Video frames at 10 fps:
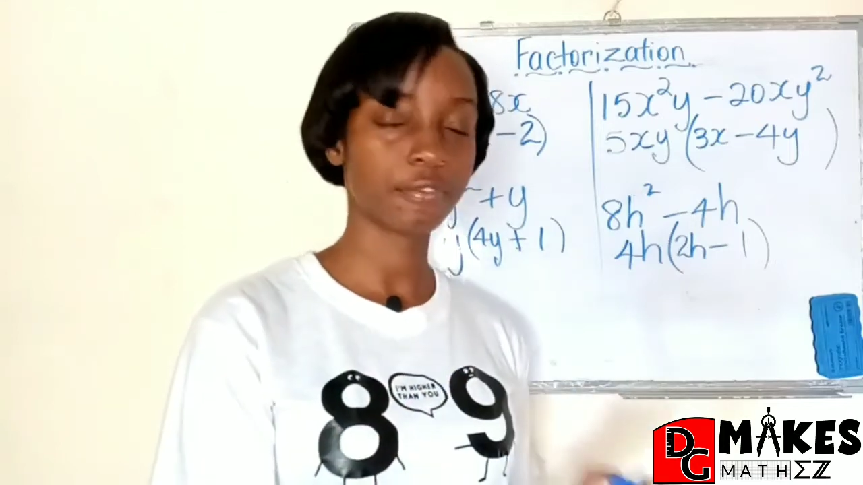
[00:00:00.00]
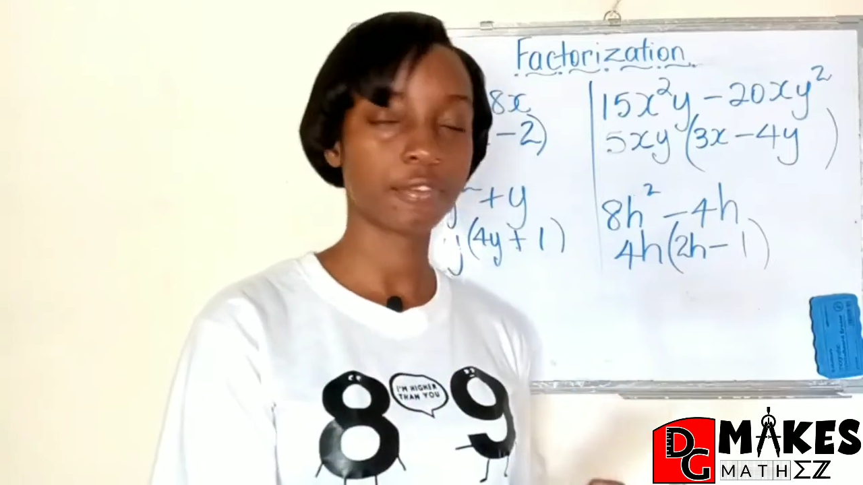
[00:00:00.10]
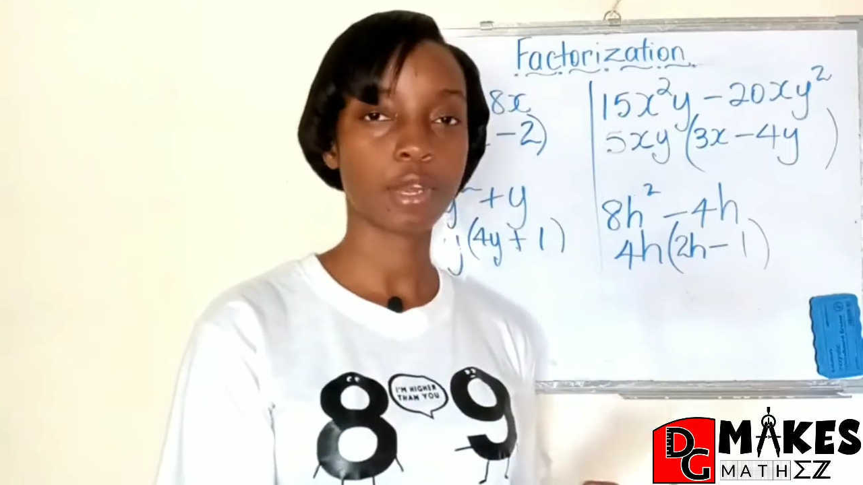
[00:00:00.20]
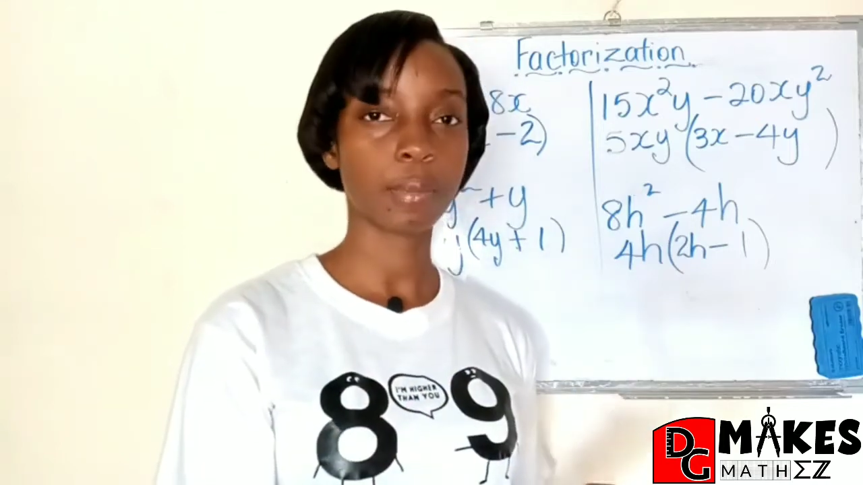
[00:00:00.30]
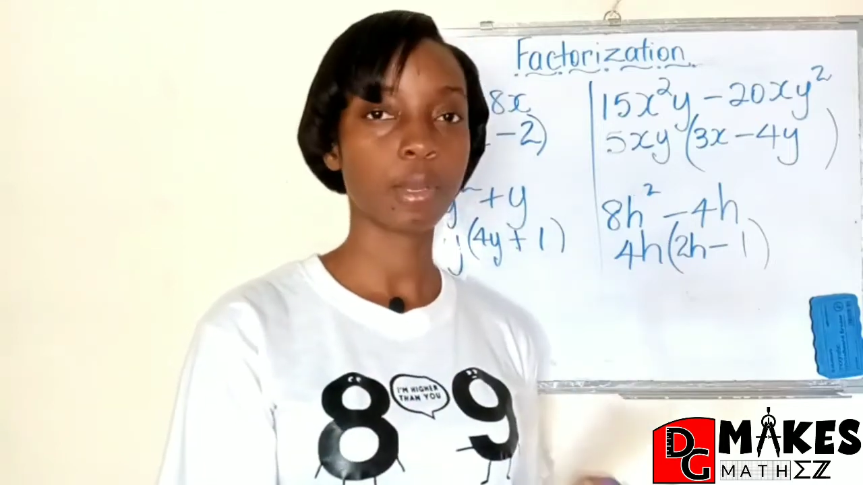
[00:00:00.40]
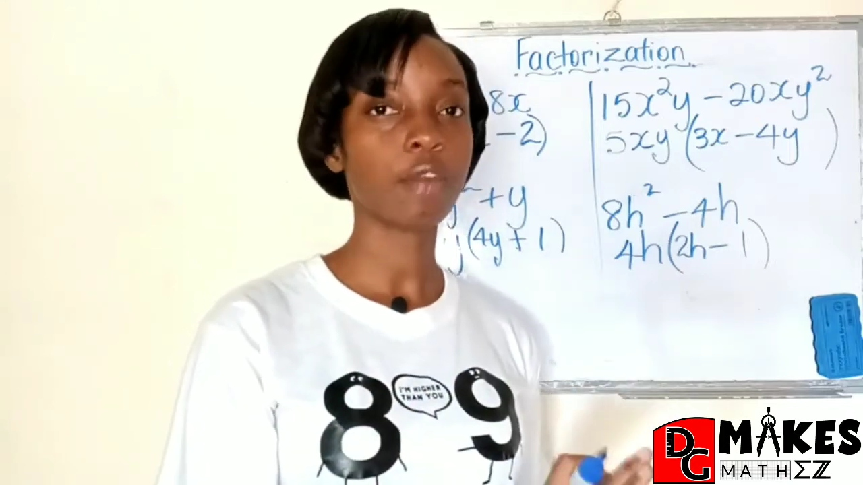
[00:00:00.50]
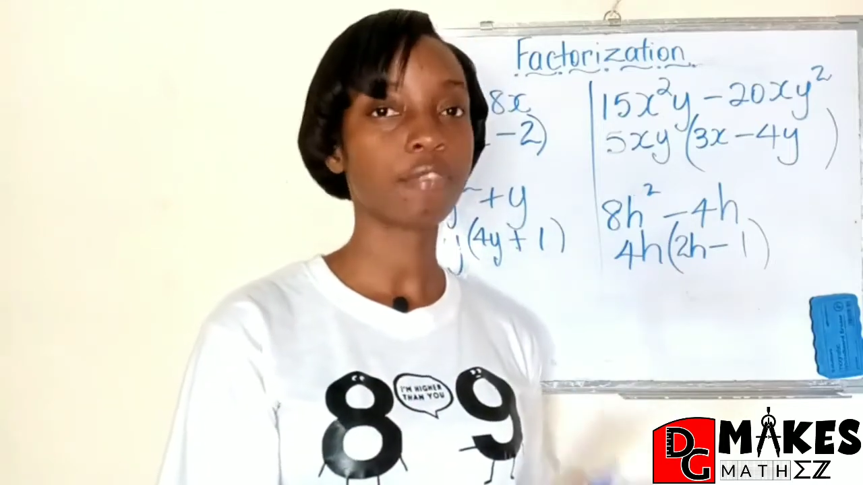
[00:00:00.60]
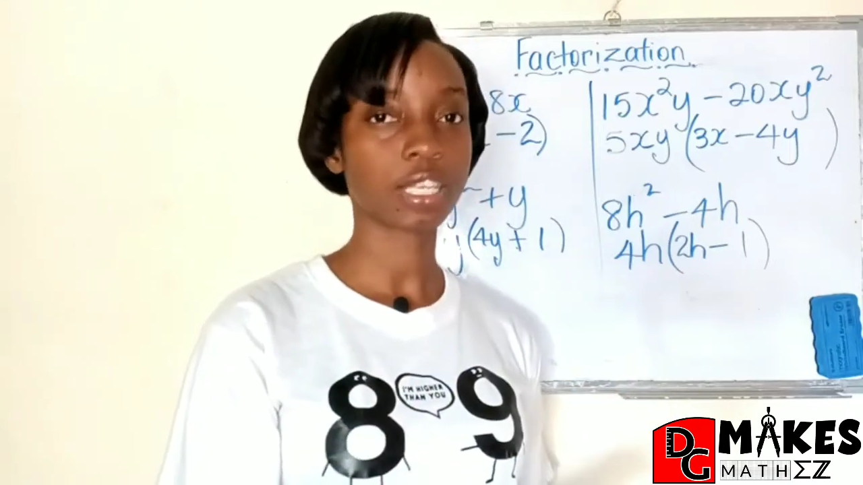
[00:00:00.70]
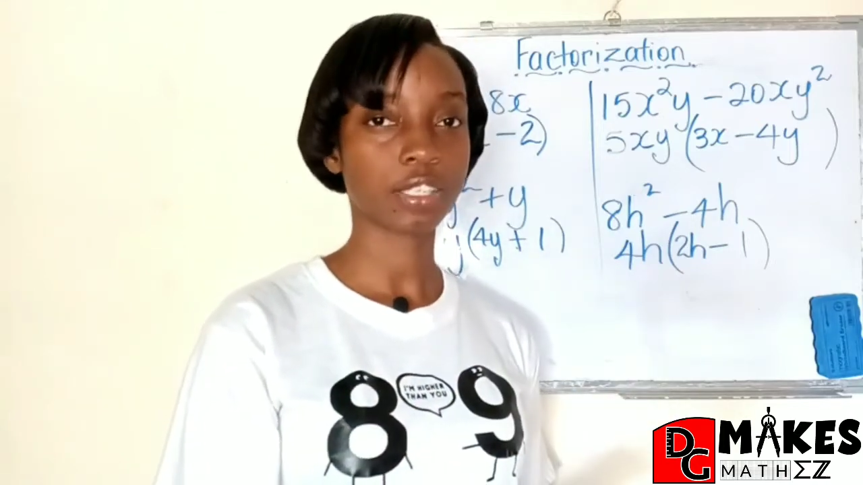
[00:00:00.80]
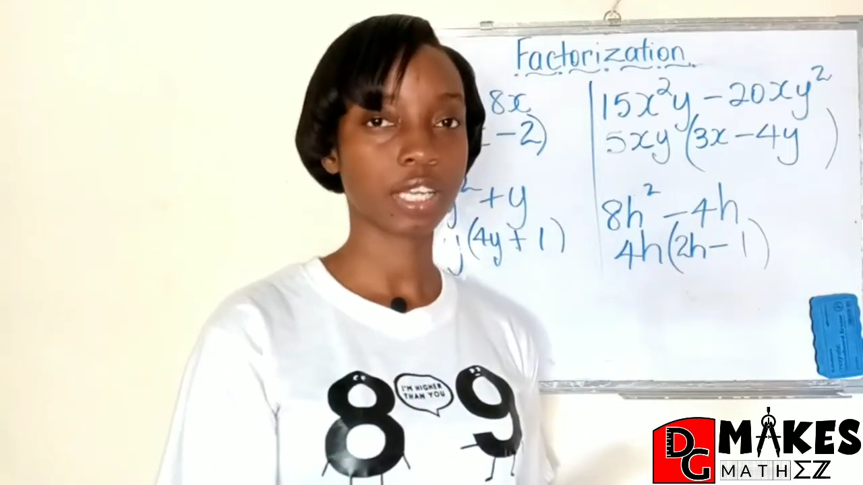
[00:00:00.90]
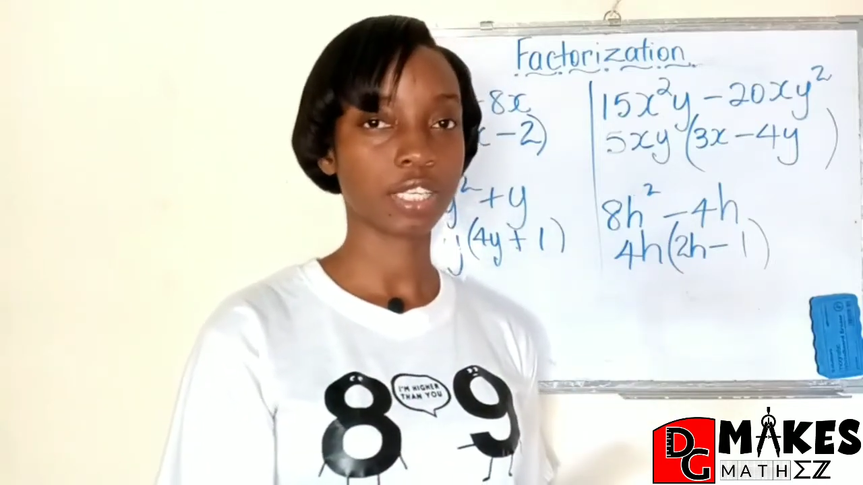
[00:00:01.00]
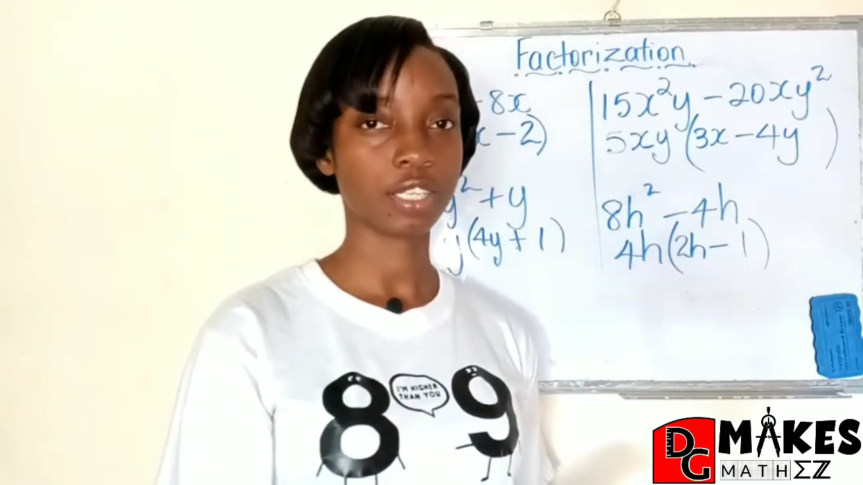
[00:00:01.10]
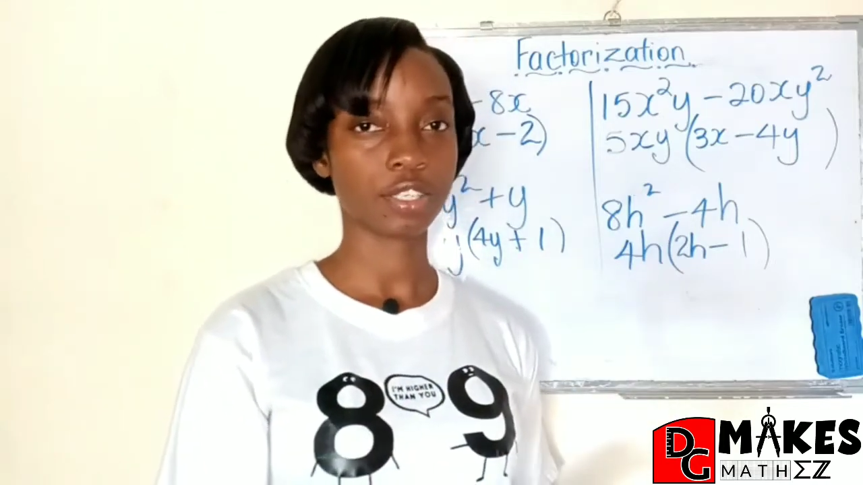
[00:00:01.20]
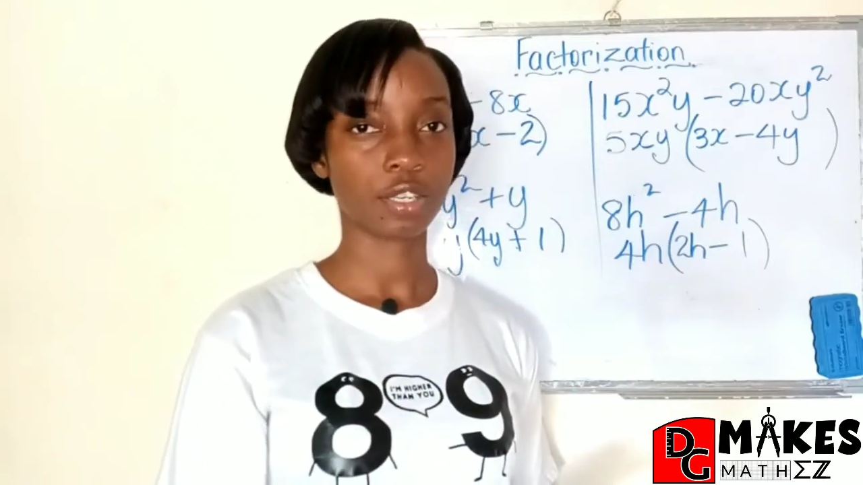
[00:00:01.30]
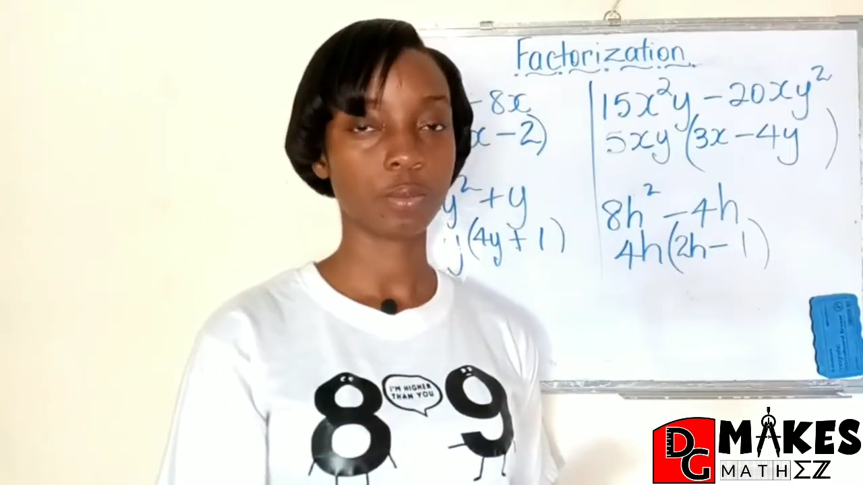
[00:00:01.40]
form of
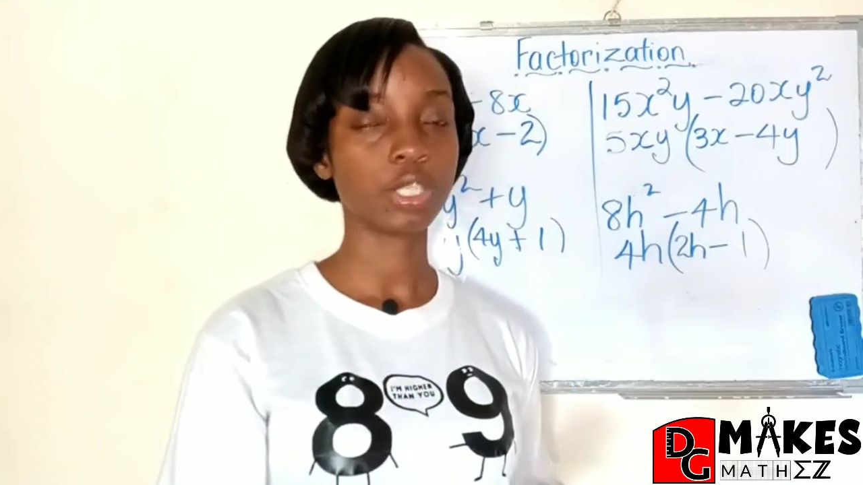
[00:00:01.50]
factorization,